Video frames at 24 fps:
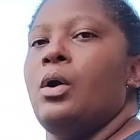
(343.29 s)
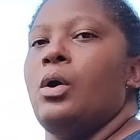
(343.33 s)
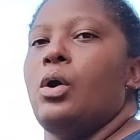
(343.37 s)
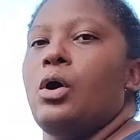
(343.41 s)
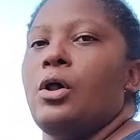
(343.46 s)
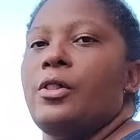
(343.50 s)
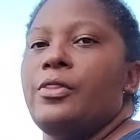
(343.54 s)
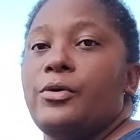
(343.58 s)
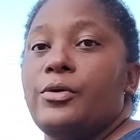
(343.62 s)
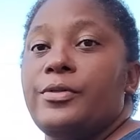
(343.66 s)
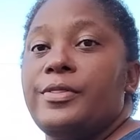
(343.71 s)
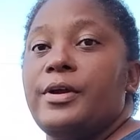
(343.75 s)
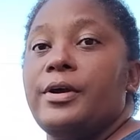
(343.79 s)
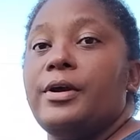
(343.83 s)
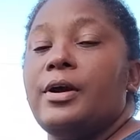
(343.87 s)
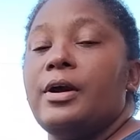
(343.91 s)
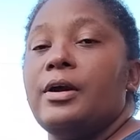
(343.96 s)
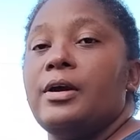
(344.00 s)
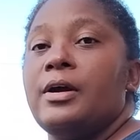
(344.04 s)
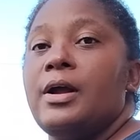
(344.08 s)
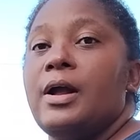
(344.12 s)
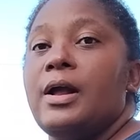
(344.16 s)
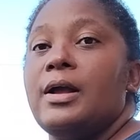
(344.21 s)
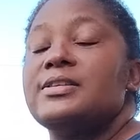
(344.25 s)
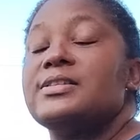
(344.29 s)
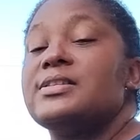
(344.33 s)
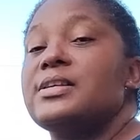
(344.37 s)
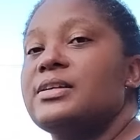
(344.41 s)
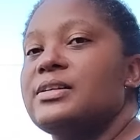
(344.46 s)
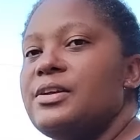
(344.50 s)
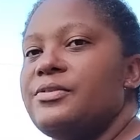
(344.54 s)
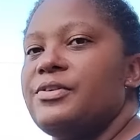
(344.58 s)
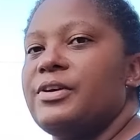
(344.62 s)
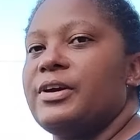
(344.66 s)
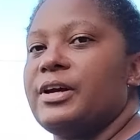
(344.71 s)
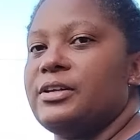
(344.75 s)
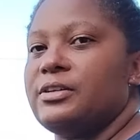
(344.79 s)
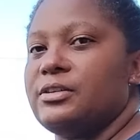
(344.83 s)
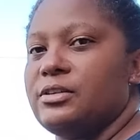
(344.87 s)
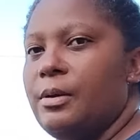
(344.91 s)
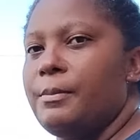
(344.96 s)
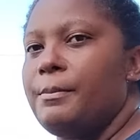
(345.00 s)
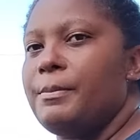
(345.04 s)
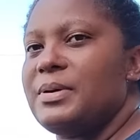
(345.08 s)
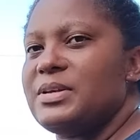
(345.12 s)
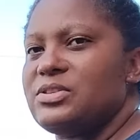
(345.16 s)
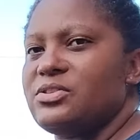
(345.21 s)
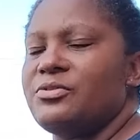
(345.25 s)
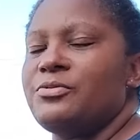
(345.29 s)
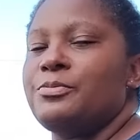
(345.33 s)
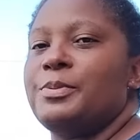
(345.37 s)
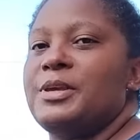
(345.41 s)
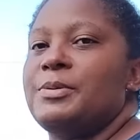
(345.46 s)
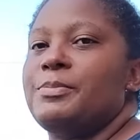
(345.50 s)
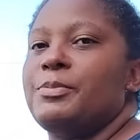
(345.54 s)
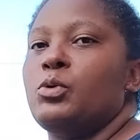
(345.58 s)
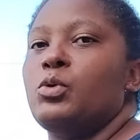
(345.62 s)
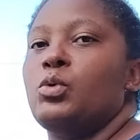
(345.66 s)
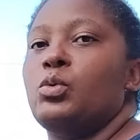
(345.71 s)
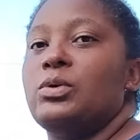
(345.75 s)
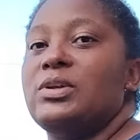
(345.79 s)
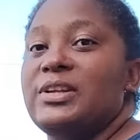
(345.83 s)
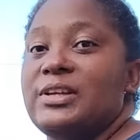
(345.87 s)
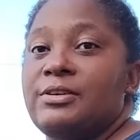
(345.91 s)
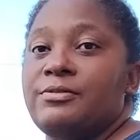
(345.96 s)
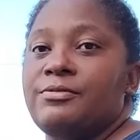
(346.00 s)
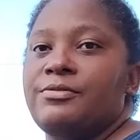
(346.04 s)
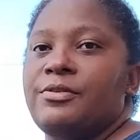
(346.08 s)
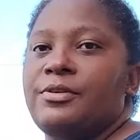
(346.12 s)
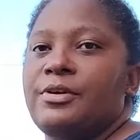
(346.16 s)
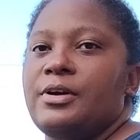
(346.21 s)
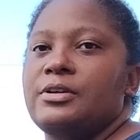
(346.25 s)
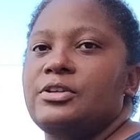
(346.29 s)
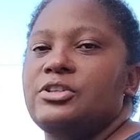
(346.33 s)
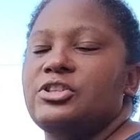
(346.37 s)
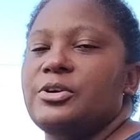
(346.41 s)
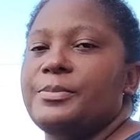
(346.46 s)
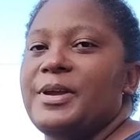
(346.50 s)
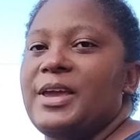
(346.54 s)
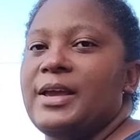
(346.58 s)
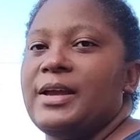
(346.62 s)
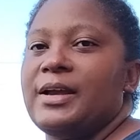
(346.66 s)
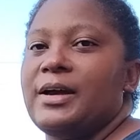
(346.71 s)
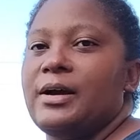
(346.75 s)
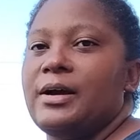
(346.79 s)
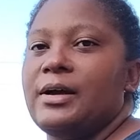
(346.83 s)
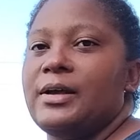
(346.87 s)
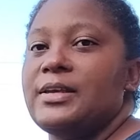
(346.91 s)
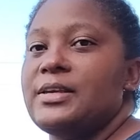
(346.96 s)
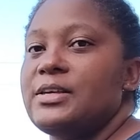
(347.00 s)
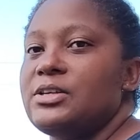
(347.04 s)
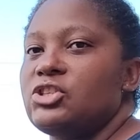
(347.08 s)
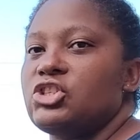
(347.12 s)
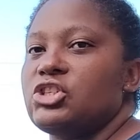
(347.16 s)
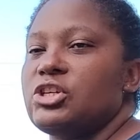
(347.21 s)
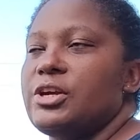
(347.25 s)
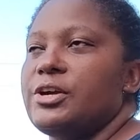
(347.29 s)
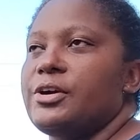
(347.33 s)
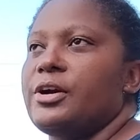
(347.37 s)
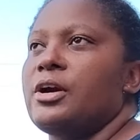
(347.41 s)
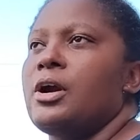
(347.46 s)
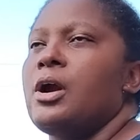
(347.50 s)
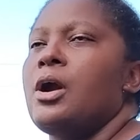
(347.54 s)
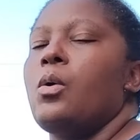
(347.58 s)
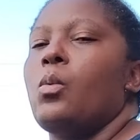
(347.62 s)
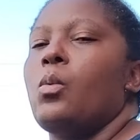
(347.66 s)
Although there are significant numbers of people who leave Jamaica each year,